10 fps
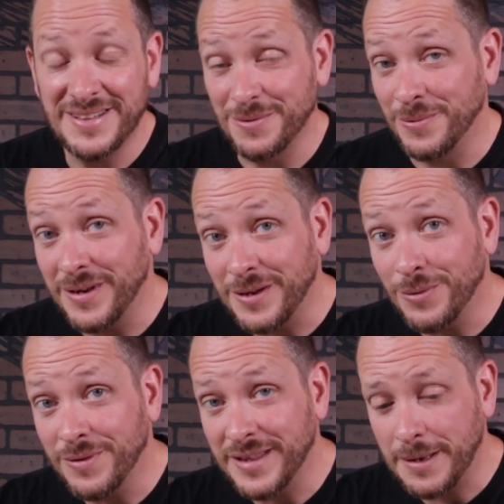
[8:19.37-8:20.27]
The really
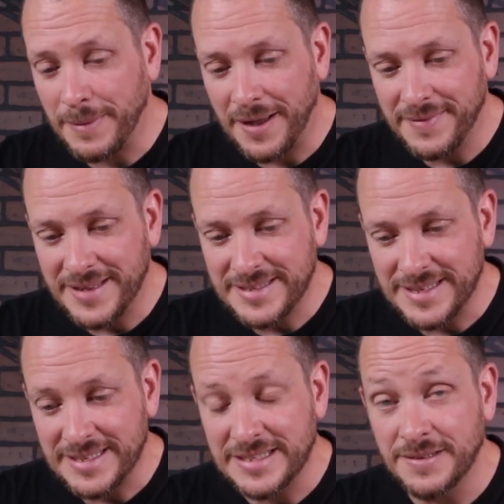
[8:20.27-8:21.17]
cool thing about
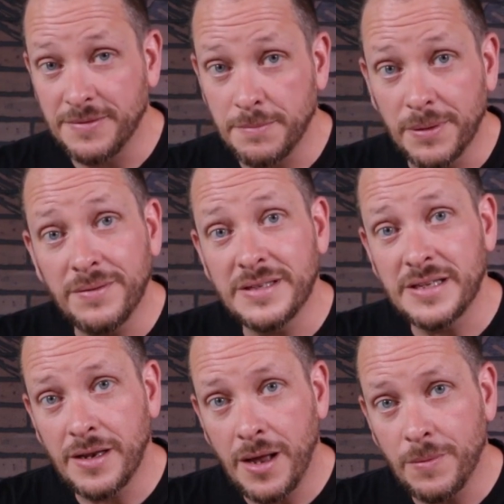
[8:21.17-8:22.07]
this is, is if you built
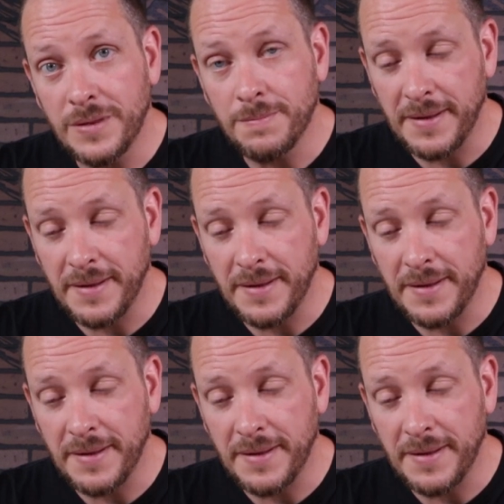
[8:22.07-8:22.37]
this along with